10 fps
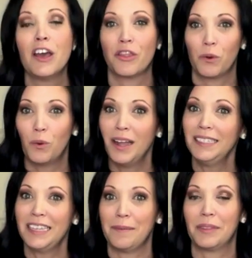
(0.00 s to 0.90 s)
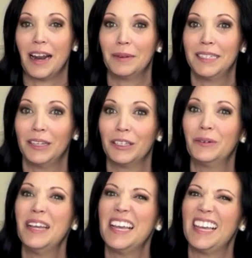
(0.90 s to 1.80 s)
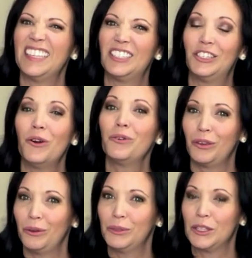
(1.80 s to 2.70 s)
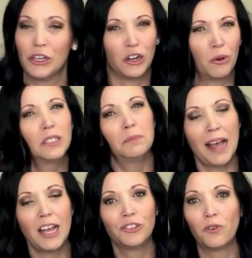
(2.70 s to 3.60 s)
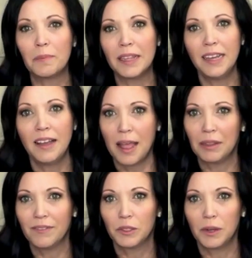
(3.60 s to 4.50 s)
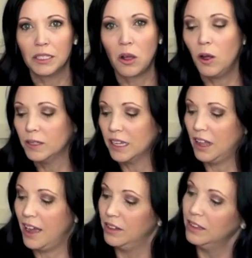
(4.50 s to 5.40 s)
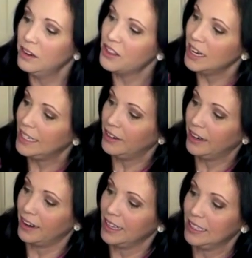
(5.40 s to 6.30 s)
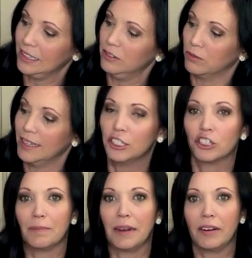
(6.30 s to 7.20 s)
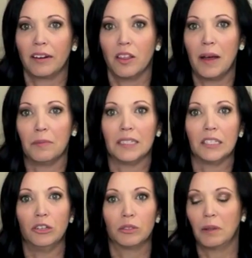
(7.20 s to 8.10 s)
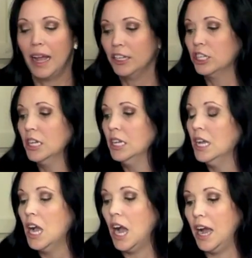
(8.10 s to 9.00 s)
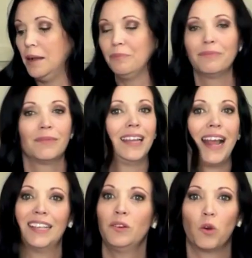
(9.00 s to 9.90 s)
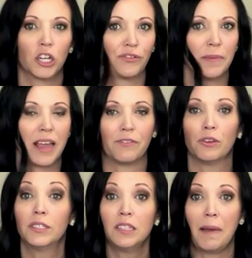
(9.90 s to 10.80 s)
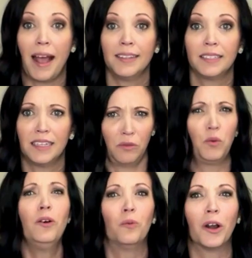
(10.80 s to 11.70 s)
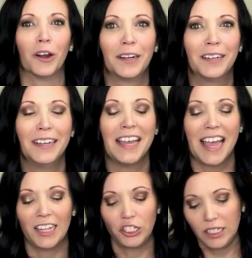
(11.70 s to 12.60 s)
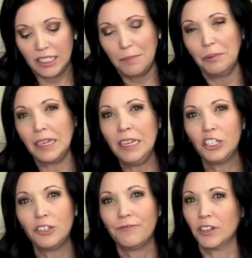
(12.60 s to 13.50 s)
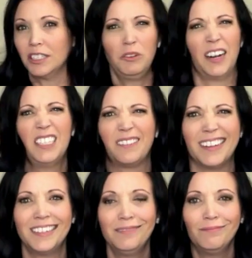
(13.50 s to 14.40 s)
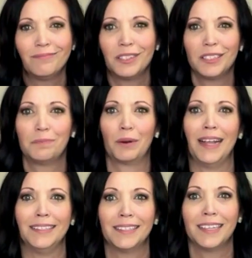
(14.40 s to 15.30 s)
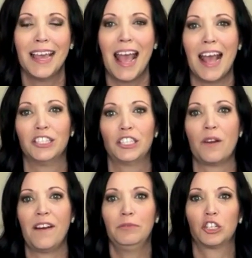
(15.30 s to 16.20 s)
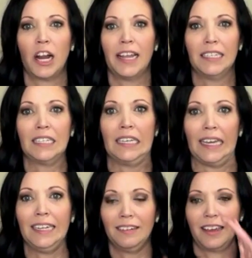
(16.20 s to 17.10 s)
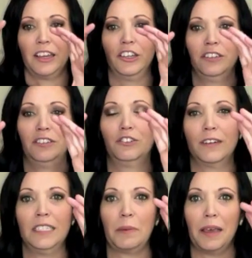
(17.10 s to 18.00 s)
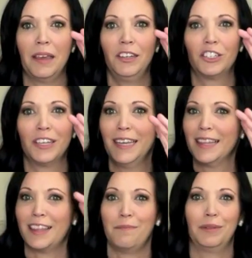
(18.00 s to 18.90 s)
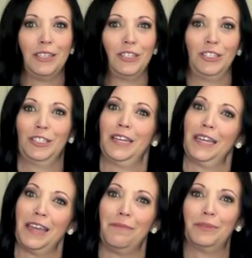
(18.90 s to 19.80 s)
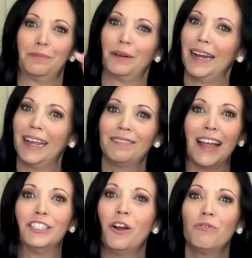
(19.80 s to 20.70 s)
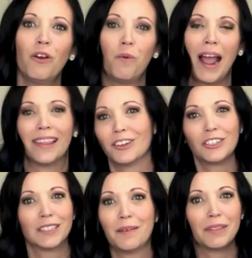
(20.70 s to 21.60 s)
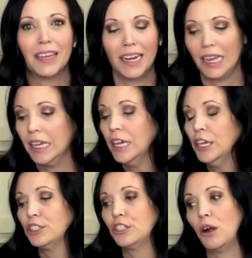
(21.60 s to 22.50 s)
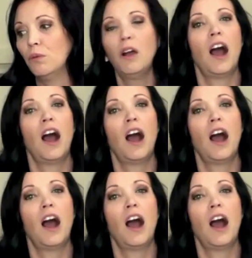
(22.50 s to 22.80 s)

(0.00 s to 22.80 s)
The one tip that I would tell you is don't use the no splash formula, I believe is what it's called. It'll have a little thing down here. I think it's a little red strip down here on the bottom that says no splash. It hasn't worked for me. I've used it in the past. It will work. It's just the bleach, for some crazy reason, spreads. And so if I'm trying to get like a good crisp image, that bleach is just gonna keep spreading. I don't know why, there's just something in it. So